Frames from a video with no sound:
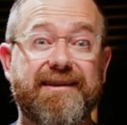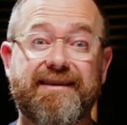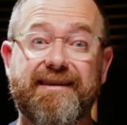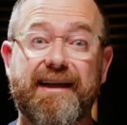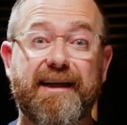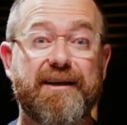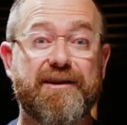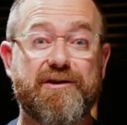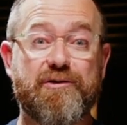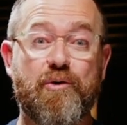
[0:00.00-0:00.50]
It's
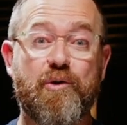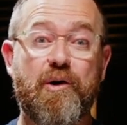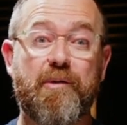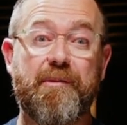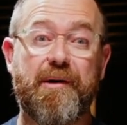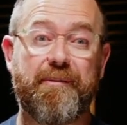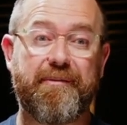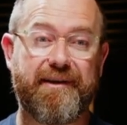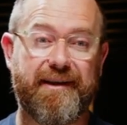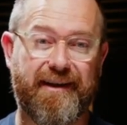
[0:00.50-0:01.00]
like a storm
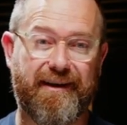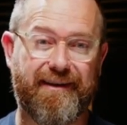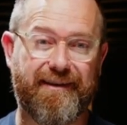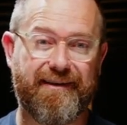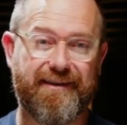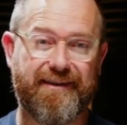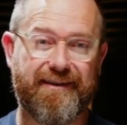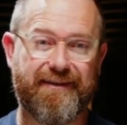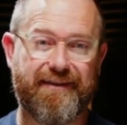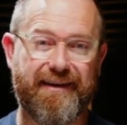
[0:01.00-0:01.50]
up there,
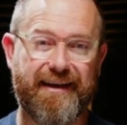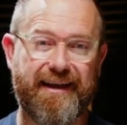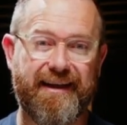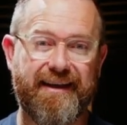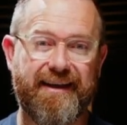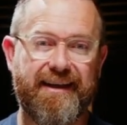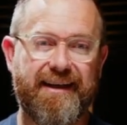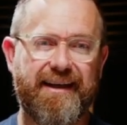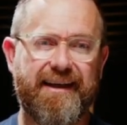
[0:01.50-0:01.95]
right?